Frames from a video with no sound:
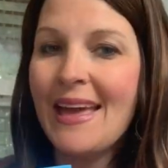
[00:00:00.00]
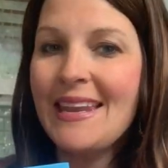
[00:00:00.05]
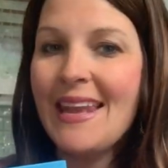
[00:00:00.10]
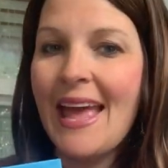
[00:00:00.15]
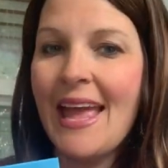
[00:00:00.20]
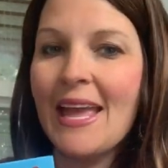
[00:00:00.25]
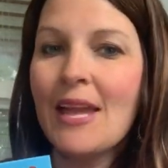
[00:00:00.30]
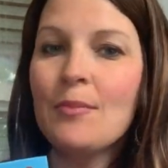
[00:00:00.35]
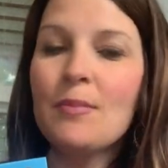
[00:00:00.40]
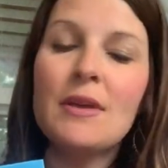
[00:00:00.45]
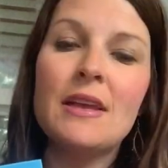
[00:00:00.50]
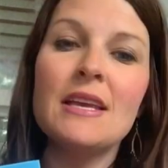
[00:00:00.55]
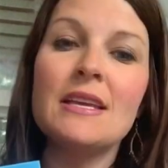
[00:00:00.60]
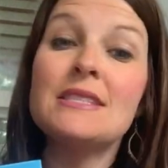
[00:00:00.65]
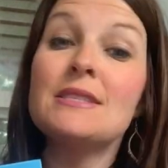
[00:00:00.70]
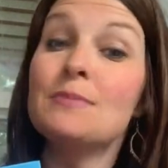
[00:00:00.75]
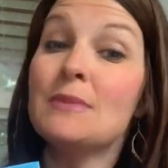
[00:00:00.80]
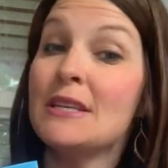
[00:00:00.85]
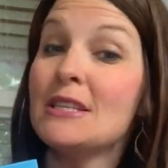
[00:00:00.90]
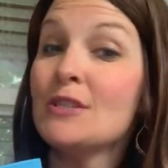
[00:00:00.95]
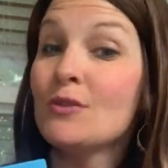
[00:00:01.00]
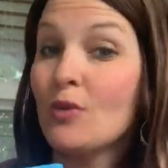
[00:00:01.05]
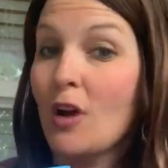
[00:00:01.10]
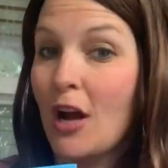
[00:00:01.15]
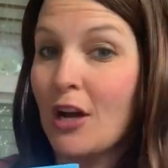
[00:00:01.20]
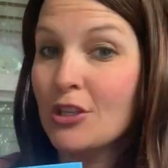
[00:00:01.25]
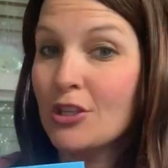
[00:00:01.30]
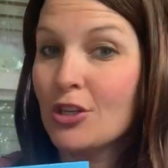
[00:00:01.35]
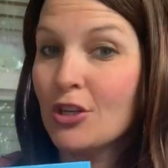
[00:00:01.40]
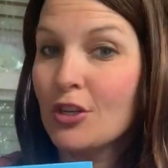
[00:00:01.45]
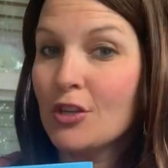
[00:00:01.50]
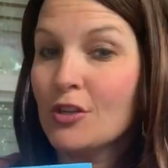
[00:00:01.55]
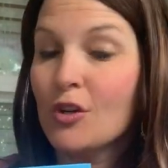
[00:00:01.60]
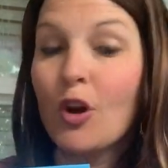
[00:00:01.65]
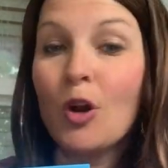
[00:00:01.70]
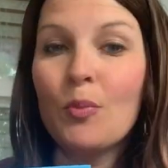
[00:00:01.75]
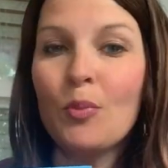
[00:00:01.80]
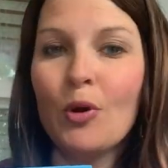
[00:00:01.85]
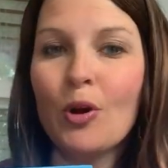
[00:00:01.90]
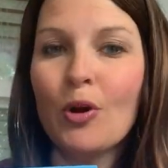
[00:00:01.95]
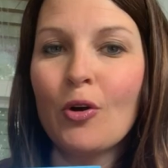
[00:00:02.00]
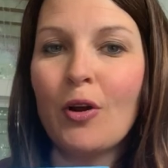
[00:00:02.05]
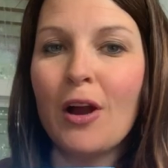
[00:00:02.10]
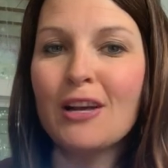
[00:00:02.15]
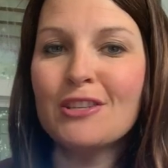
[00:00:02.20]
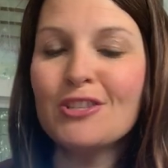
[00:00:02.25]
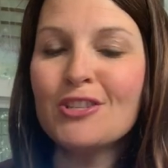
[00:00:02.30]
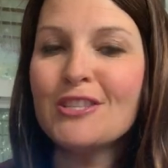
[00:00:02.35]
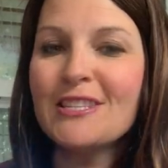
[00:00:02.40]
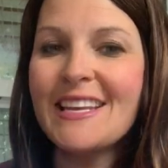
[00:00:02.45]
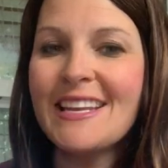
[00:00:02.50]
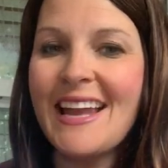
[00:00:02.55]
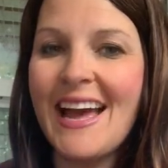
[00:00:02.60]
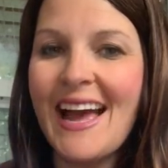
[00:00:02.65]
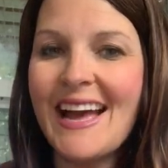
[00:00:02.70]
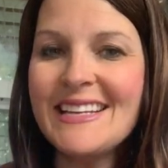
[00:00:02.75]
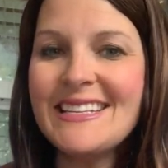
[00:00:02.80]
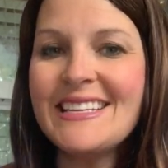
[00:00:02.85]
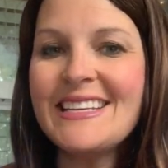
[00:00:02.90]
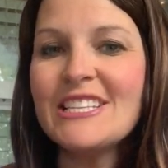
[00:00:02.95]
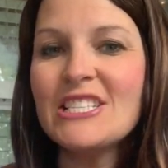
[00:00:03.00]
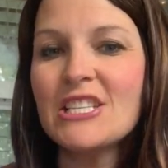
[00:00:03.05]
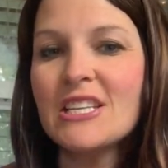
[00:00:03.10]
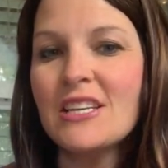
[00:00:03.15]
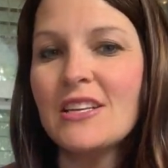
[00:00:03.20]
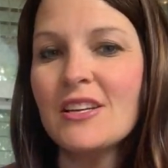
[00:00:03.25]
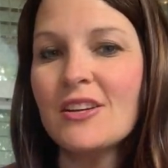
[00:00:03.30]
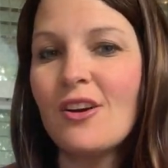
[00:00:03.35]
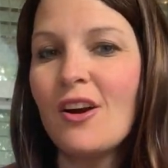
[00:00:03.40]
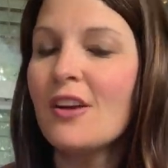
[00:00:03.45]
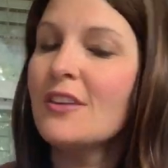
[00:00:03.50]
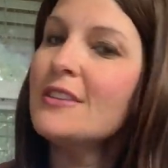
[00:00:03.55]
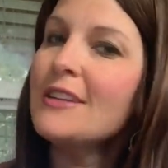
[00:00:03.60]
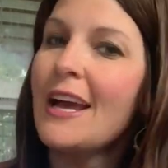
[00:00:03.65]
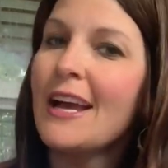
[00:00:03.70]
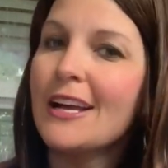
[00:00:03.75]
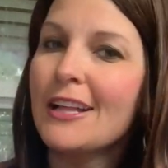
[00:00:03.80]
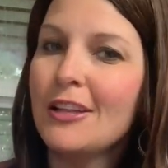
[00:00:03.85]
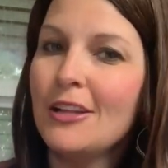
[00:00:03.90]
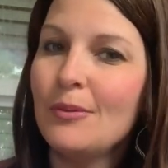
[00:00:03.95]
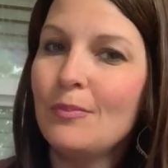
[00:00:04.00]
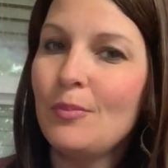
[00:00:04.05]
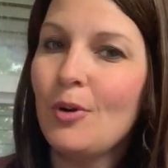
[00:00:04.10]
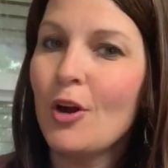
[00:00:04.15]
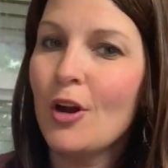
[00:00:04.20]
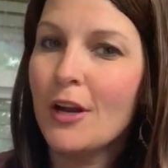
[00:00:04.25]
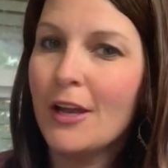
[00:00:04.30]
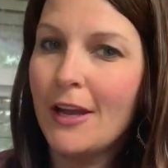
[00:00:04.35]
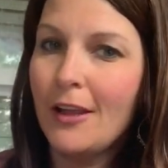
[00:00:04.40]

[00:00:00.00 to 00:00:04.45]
name is Miss Rodgers, or Brooke Rodgers, and I teach kindergarten at Clinton Park